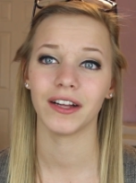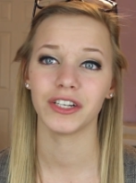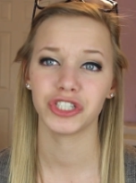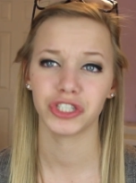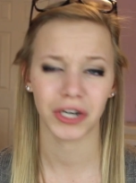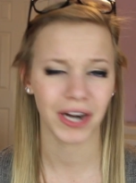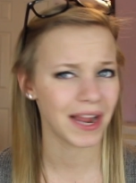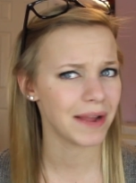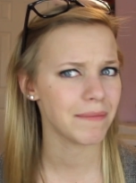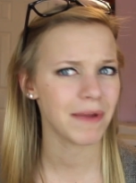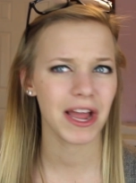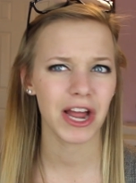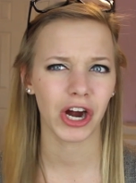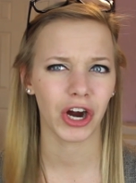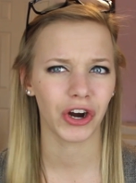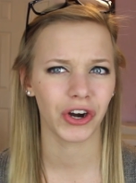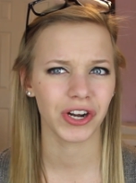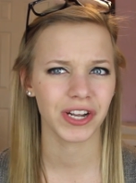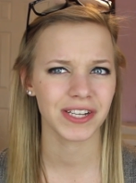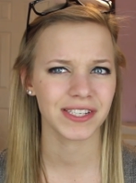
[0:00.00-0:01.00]
trying my
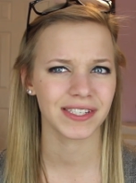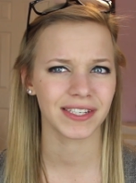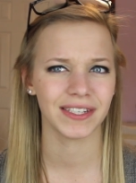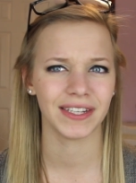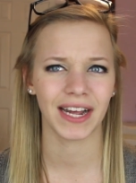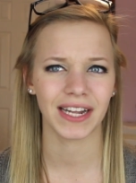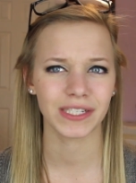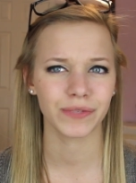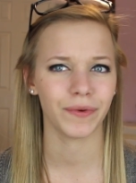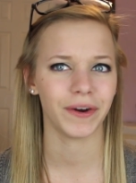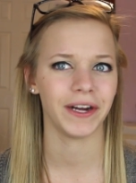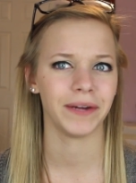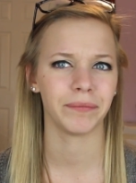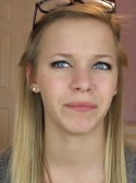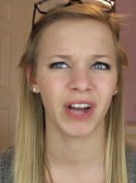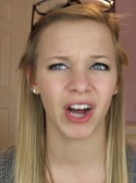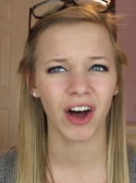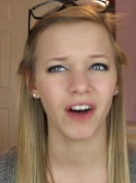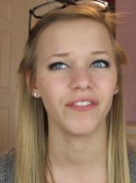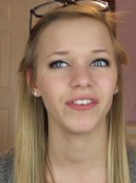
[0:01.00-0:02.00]
hardest and that's why
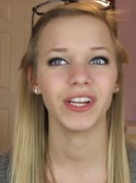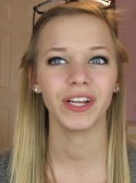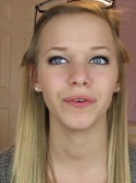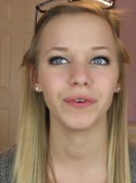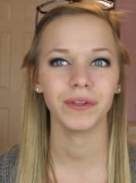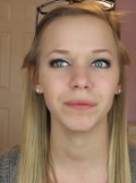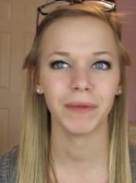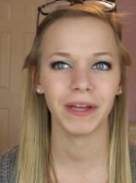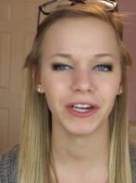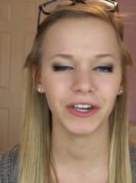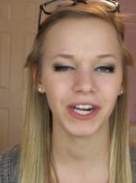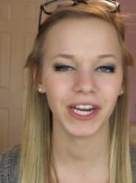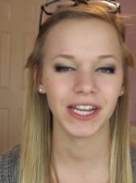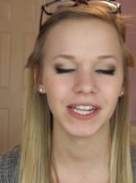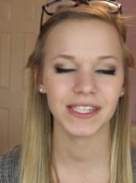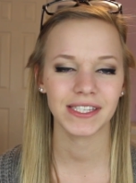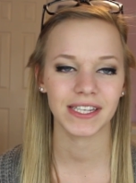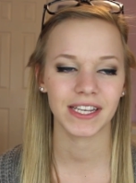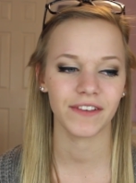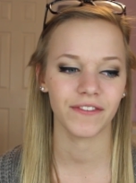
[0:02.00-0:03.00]
I'm confident with my
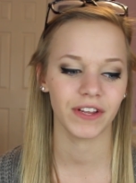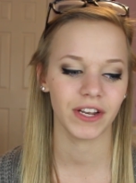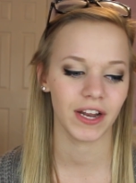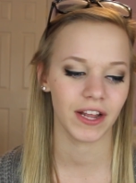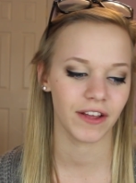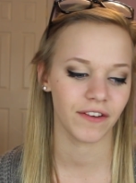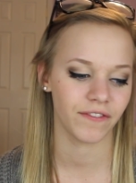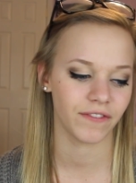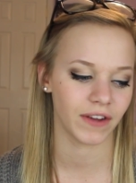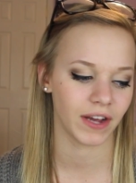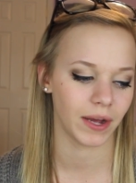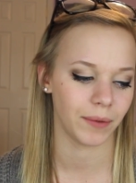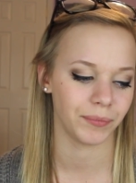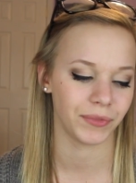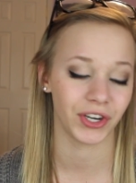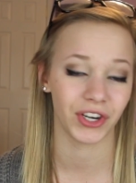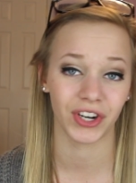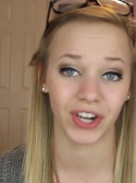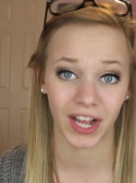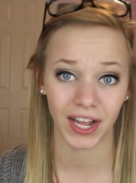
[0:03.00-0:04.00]
grades even if um,
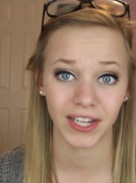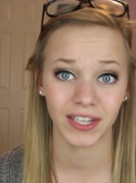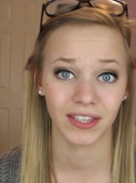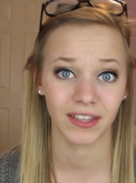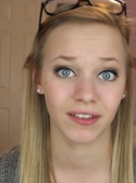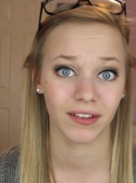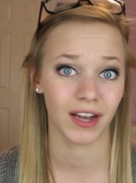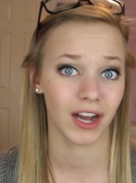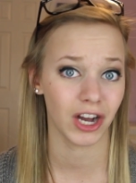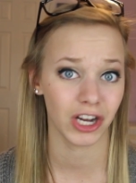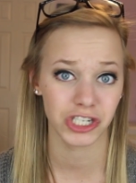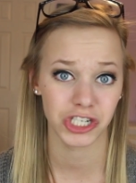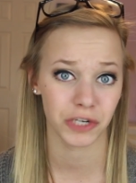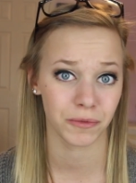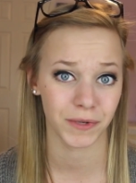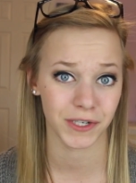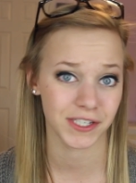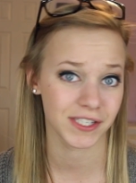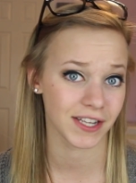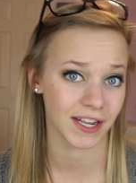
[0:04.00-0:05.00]
they're not
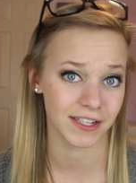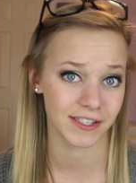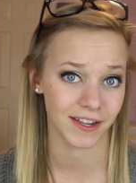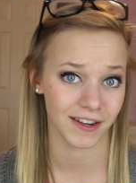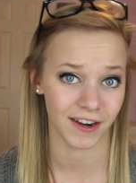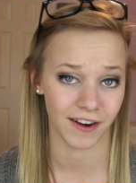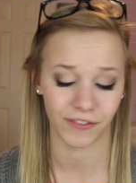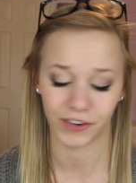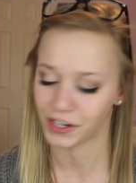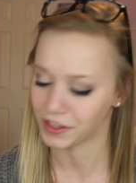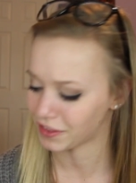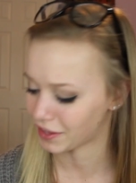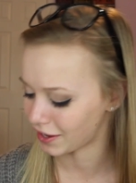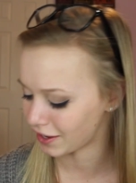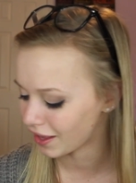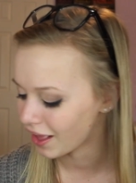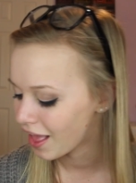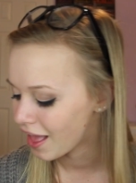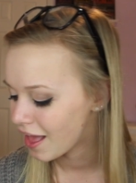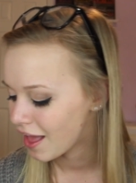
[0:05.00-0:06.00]
100% on
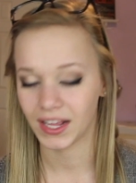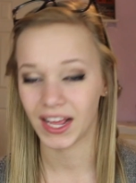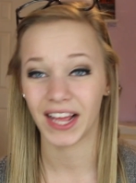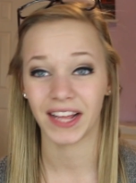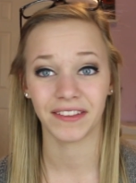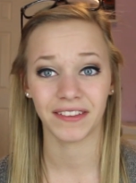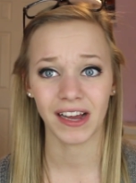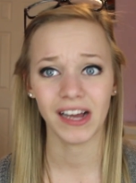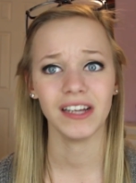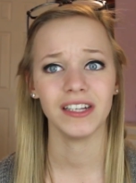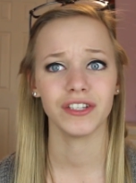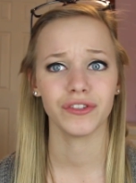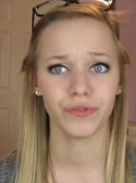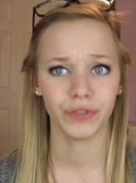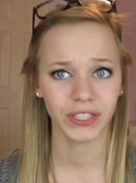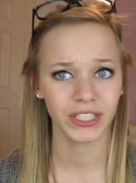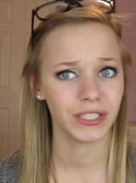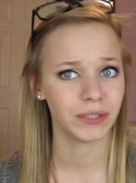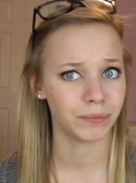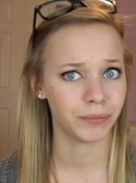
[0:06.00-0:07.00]
everything and that is
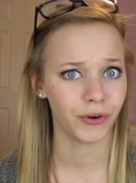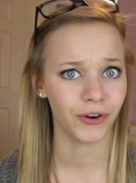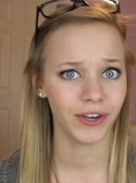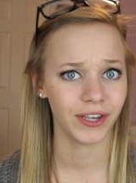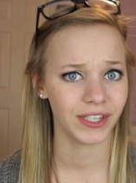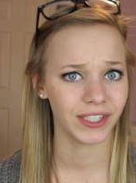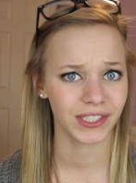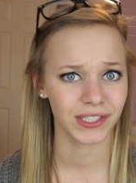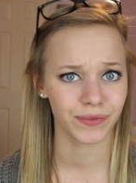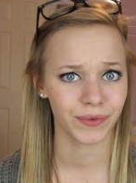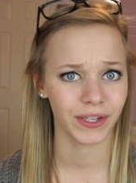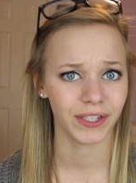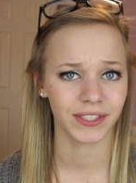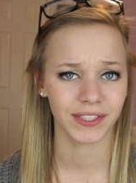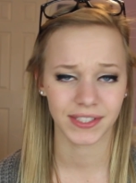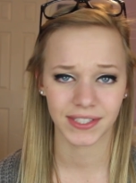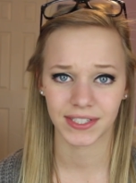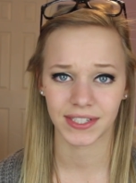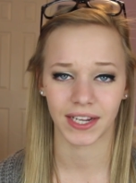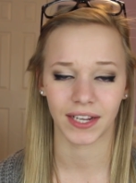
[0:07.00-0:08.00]
really important as well
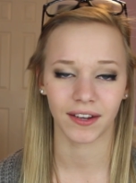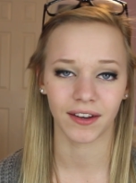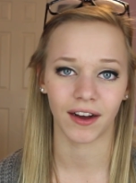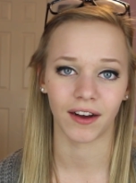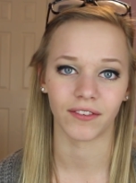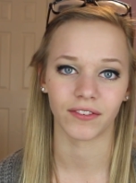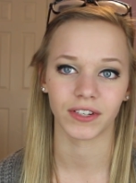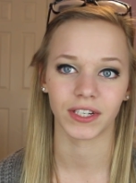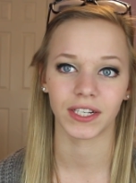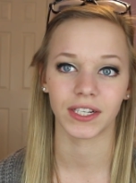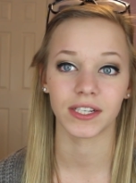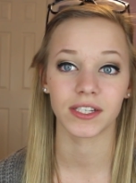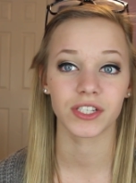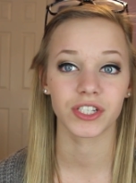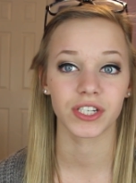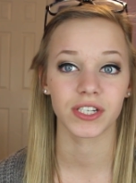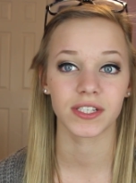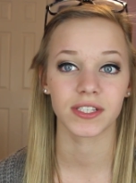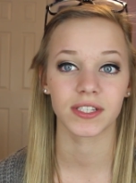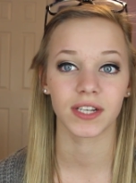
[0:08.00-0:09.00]
in staying confident
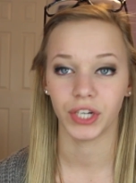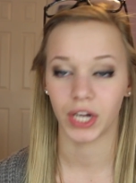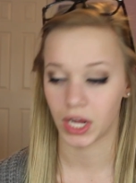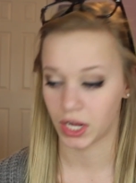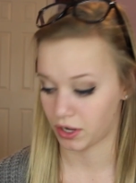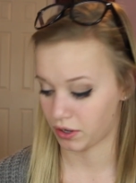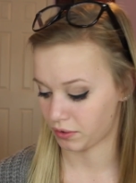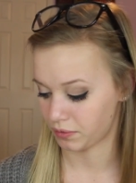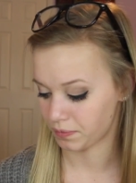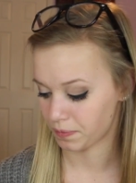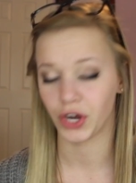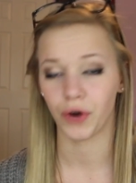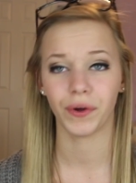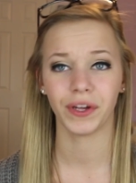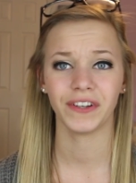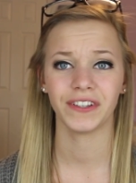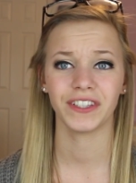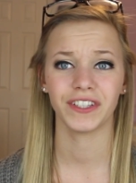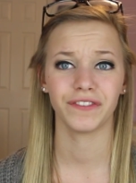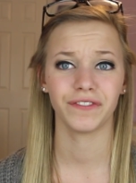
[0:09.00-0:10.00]
is just you know
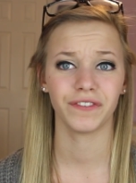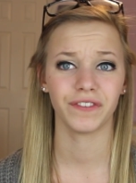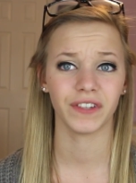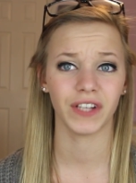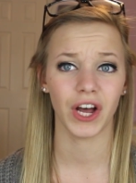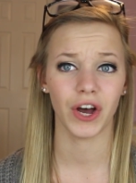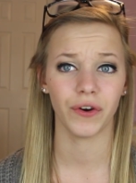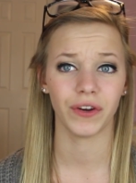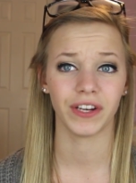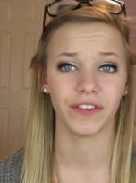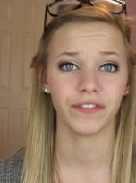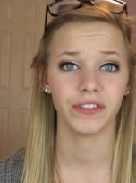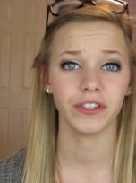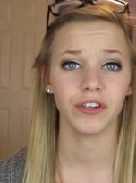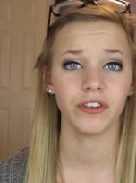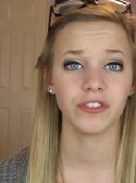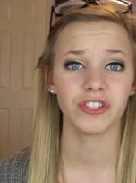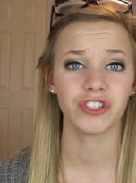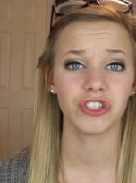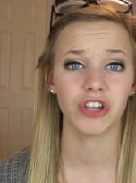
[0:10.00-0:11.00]
going with the flow and if
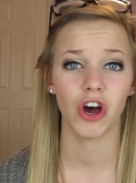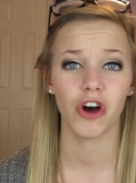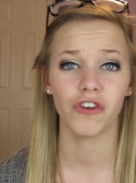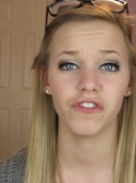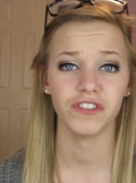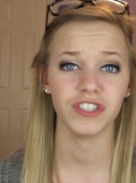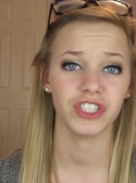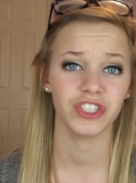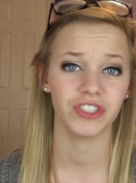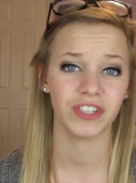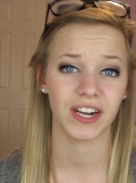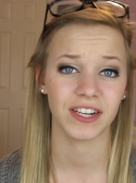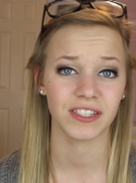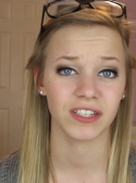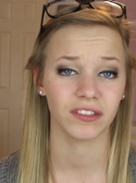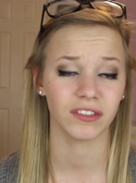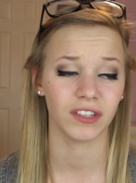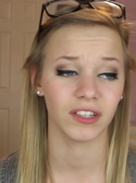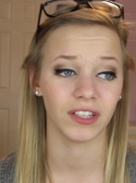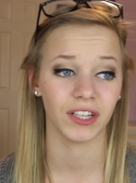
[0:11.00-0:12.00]
you
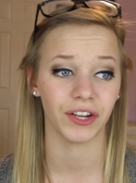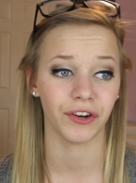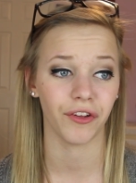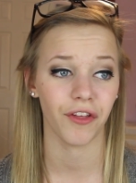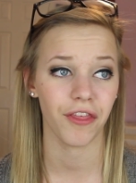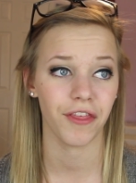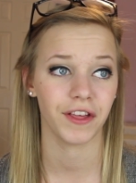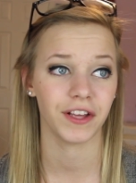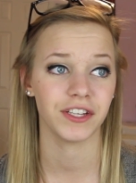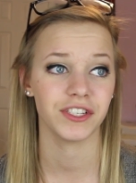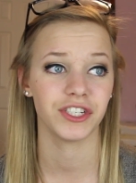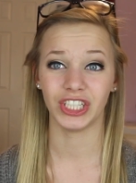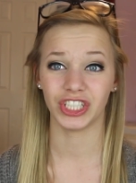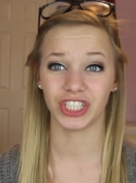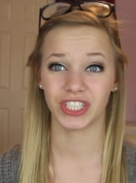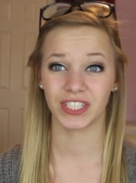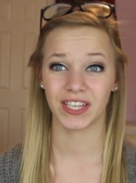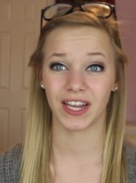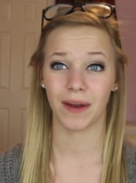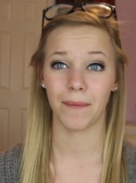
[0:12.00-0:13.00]
overstress on the little things
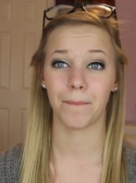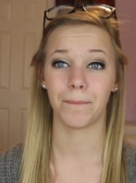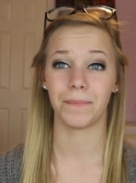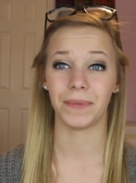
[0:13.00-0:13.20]
you're just gonna